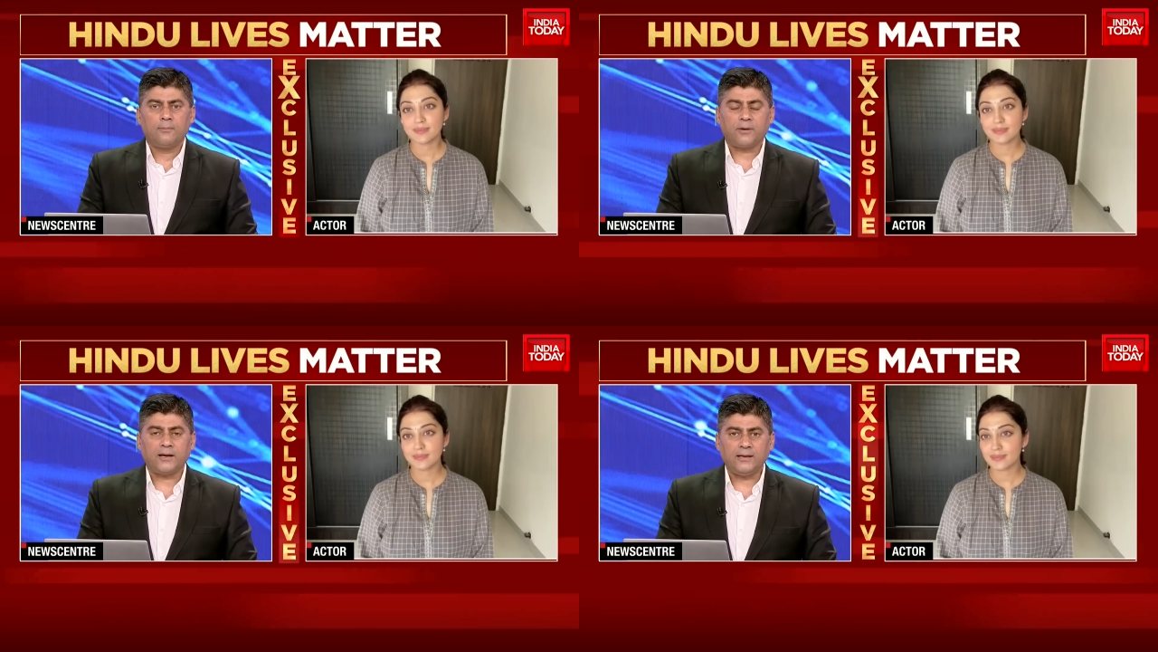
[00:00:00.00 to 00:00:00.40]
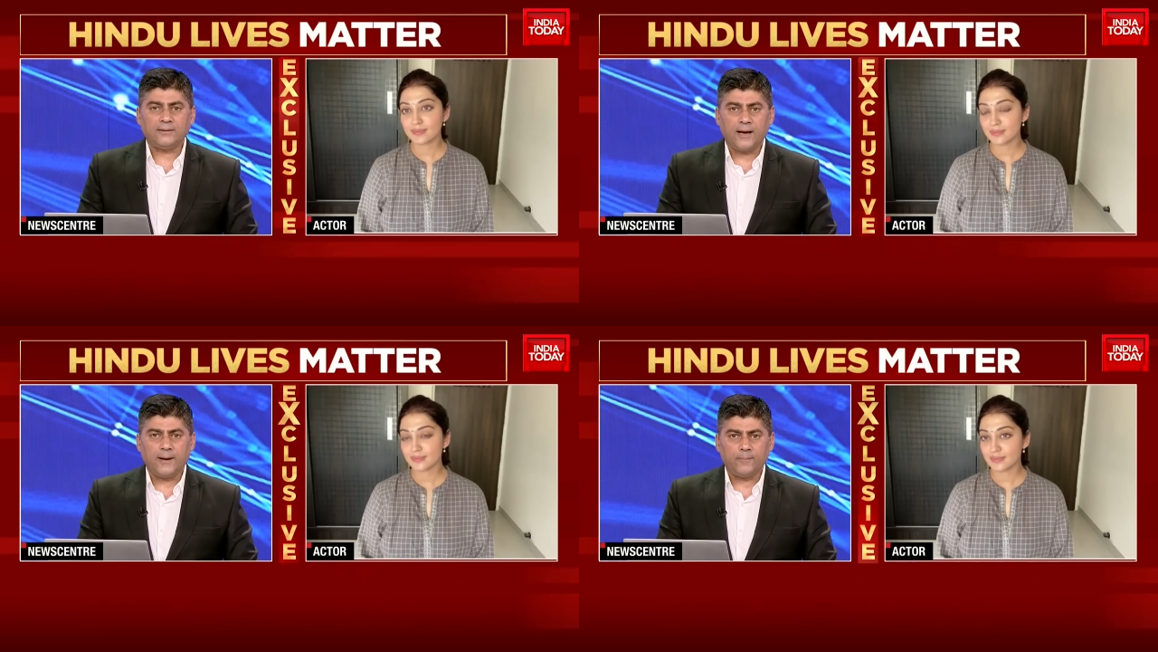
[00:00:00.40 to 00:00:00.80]

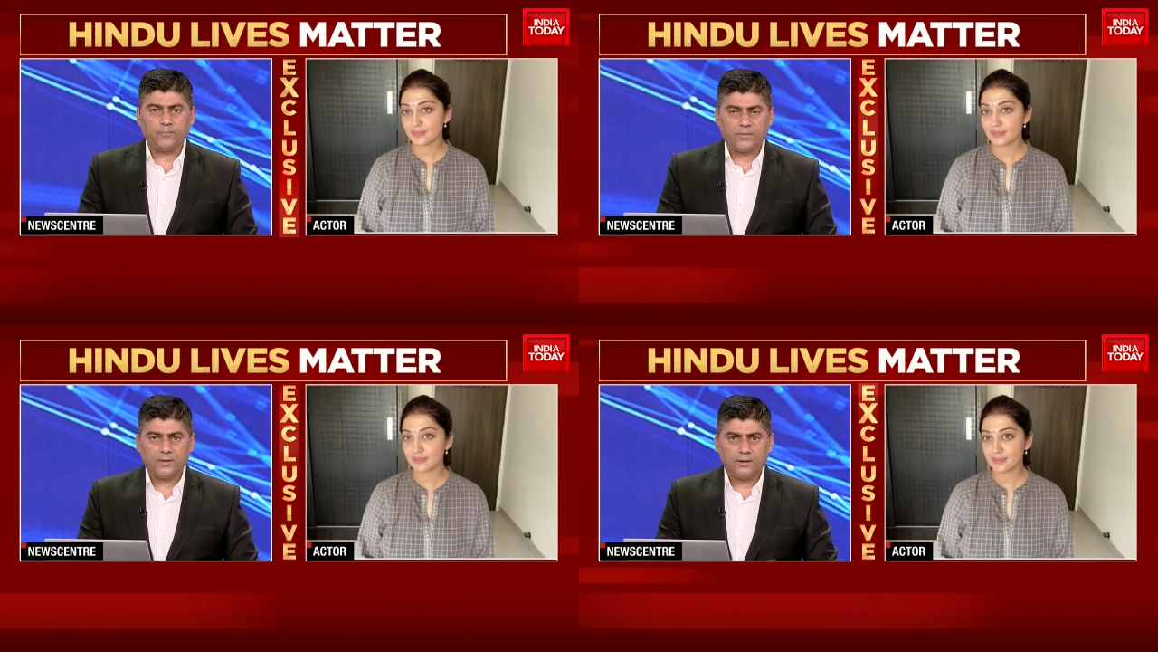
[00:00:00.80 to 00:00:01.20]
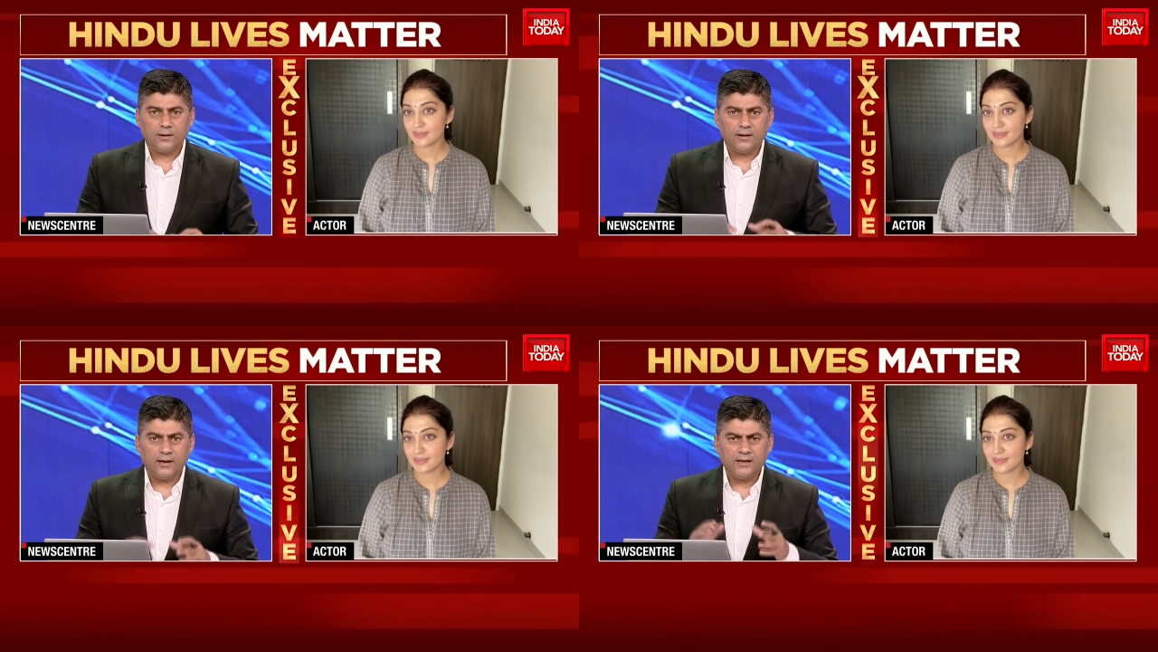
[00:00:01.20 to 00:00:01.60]
Speaker 1: Pranitha,
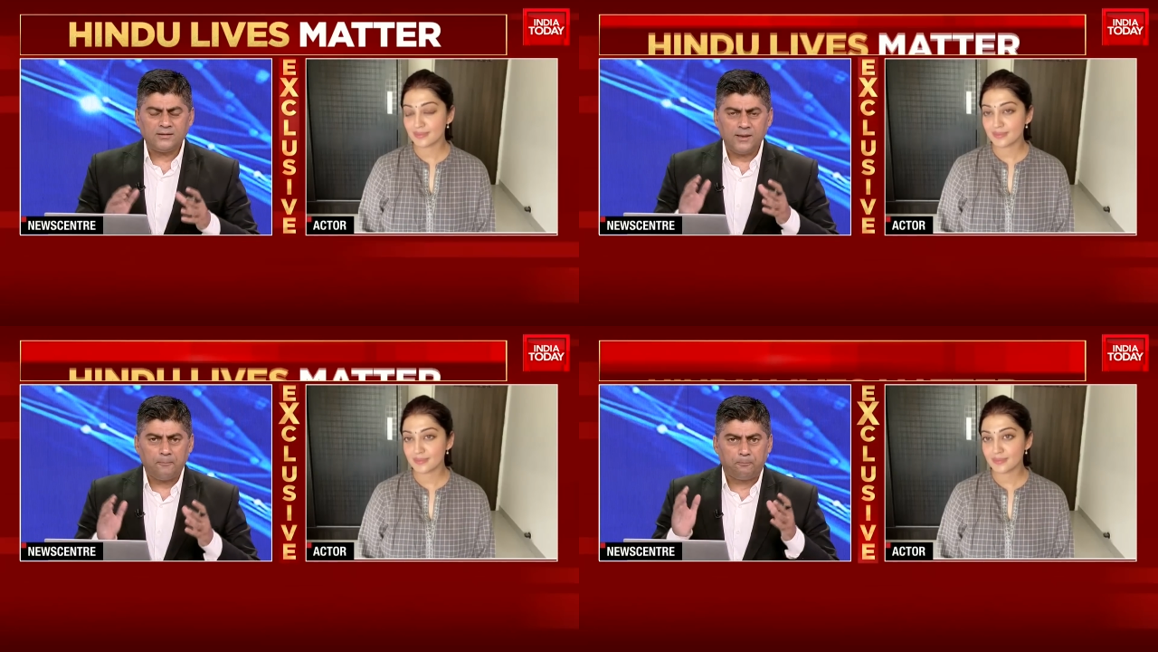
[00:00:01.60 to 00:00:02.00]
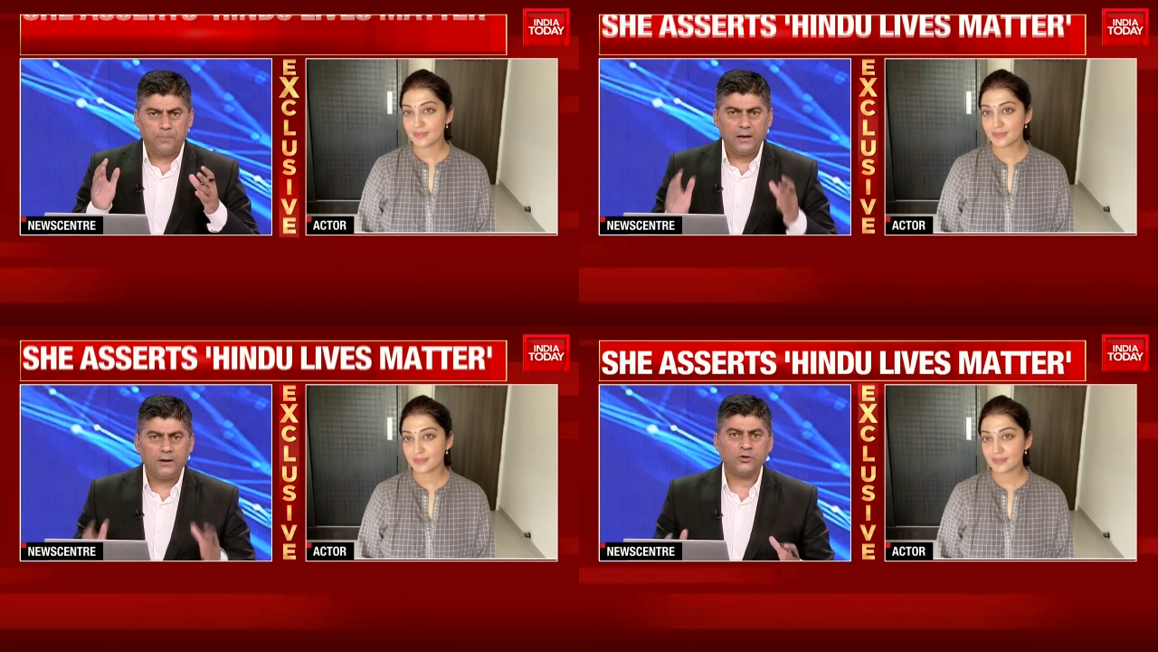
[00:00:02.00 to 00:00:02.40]
it's a
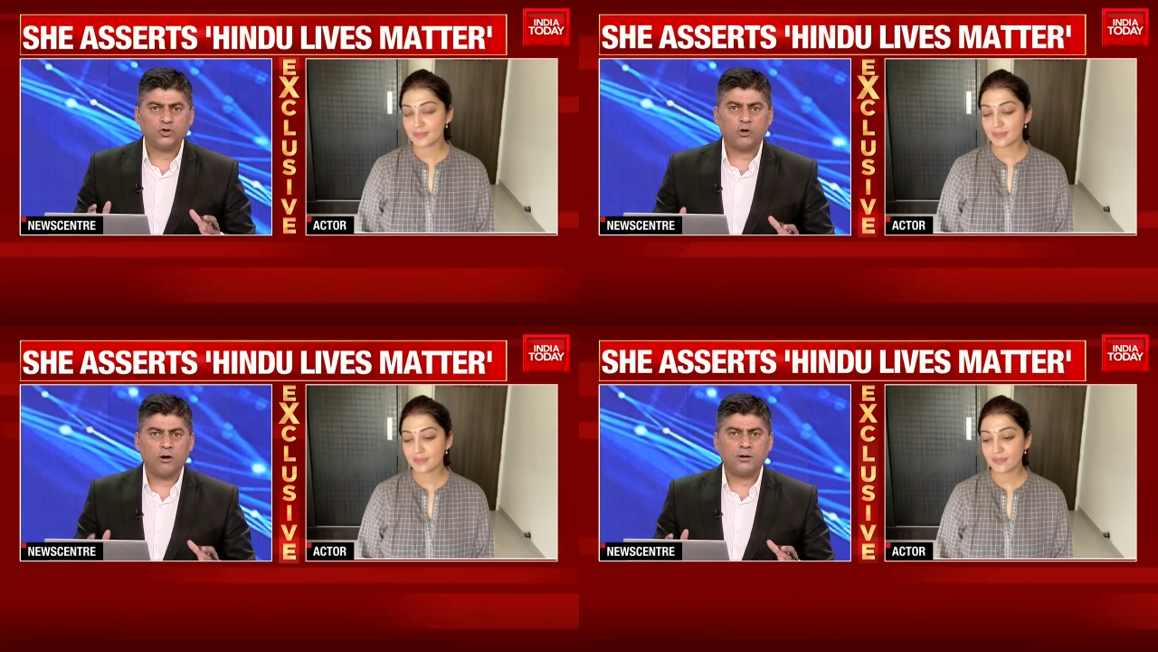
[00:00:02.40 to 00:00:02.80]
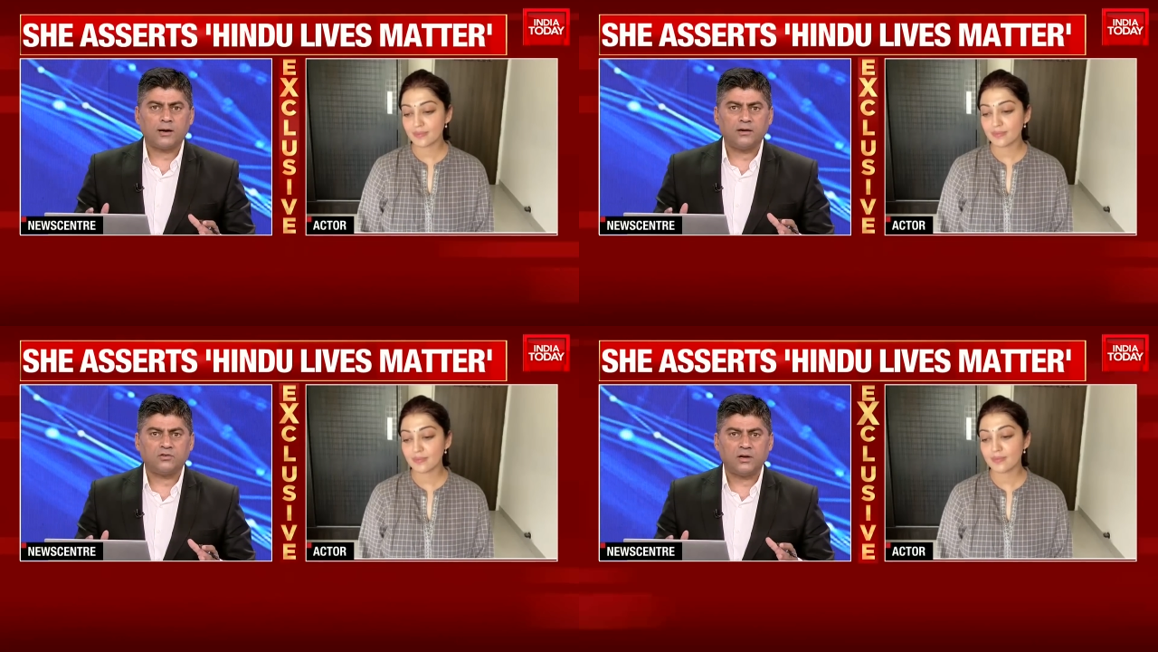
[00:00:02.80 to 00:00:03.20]
billion strong
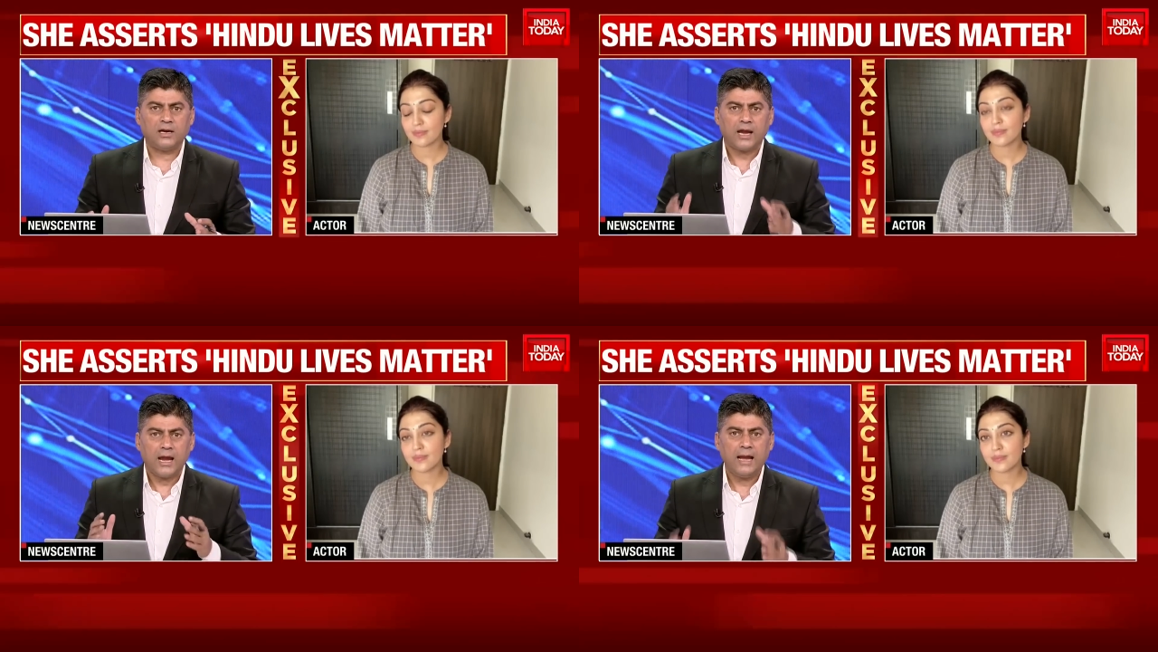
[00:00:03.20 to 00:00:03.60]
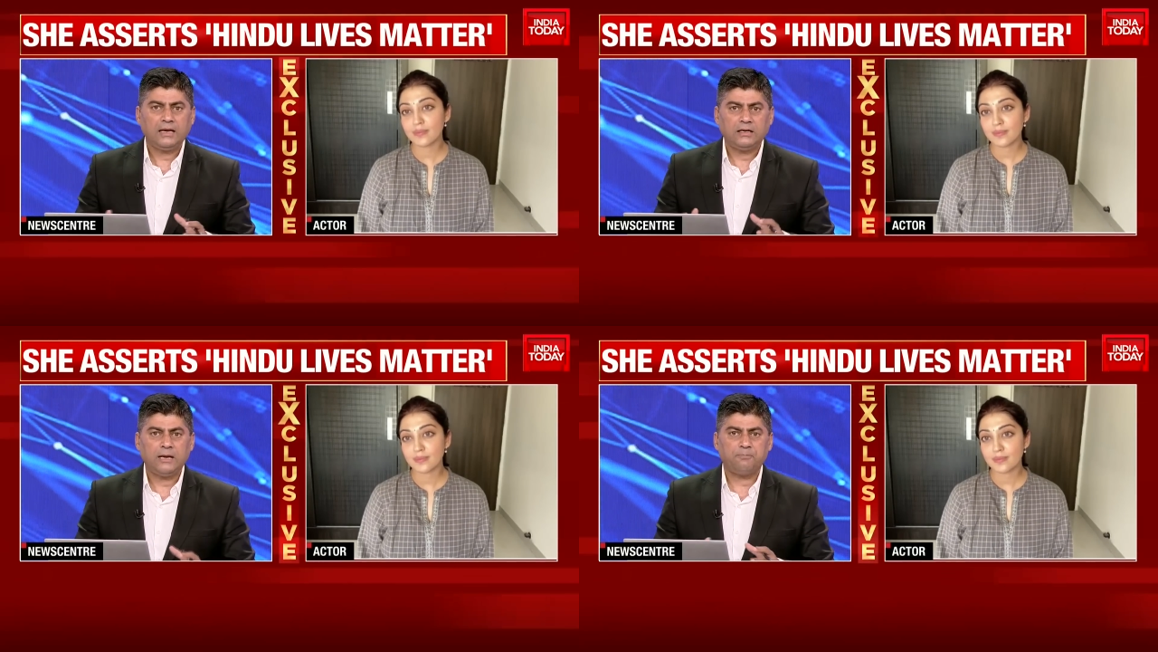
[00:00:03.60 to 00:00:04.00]
country,
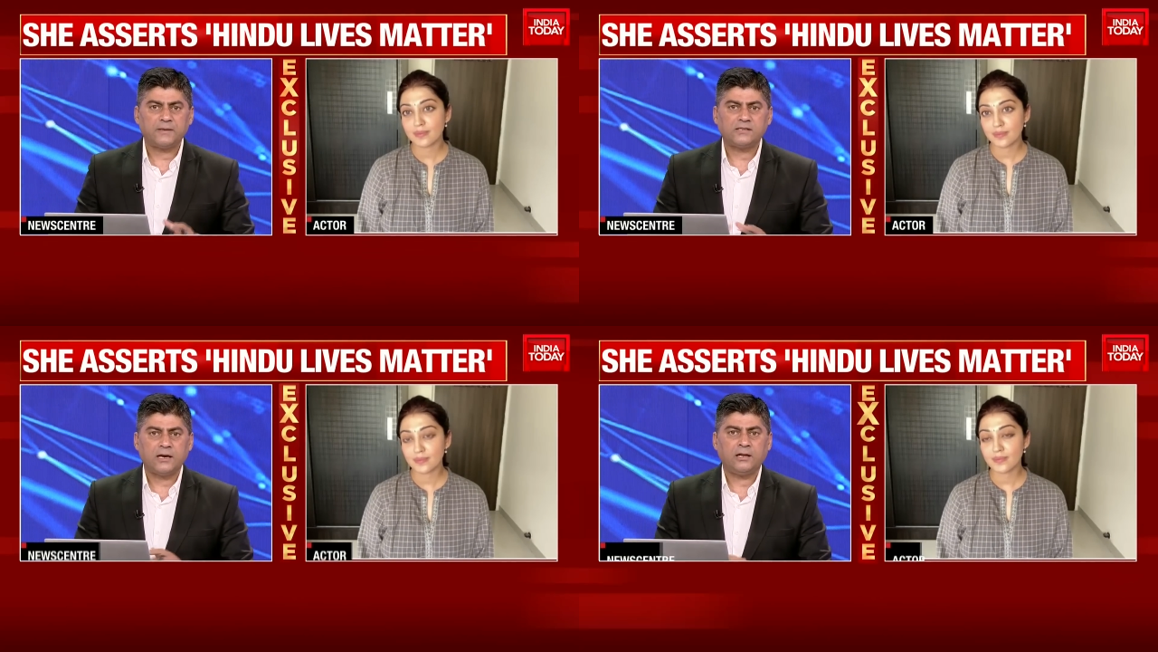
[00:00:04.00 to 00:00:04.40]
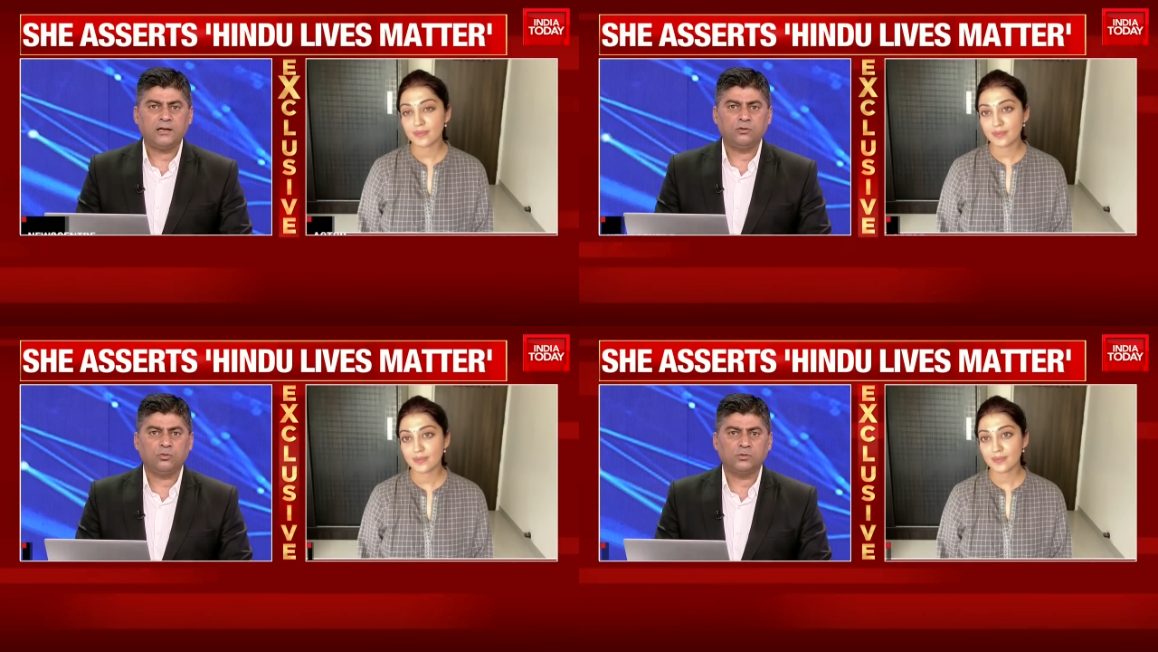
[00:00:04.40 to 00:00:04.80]
80%
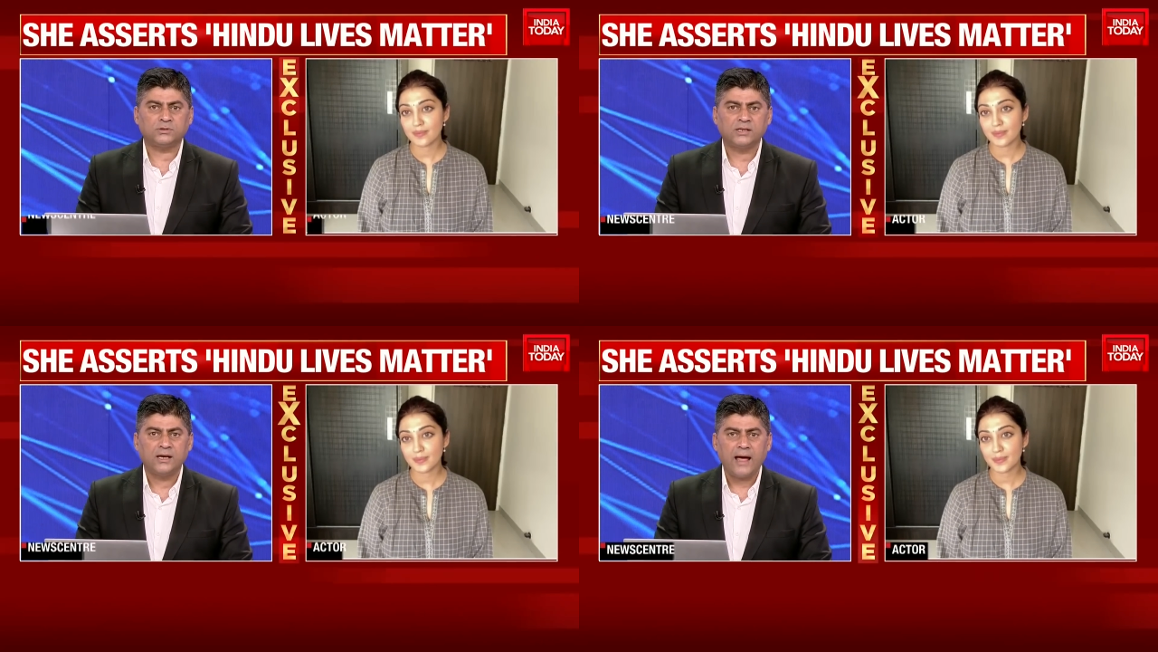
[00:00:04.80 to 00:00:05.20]
Hindus,